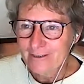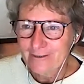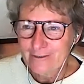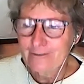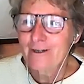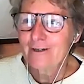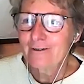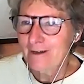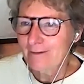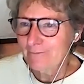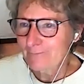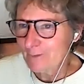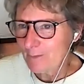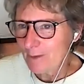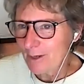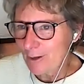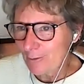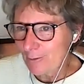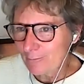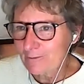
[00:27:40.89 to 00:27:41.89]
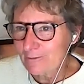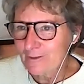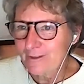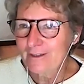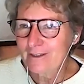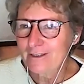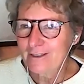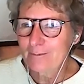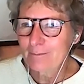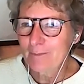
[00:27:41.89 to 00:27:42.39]
You don't have to belong
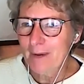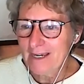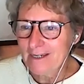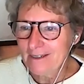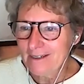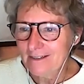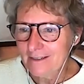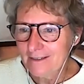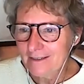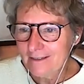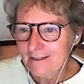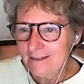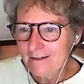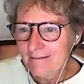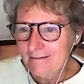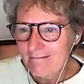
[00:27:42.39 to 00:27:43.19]
to the space.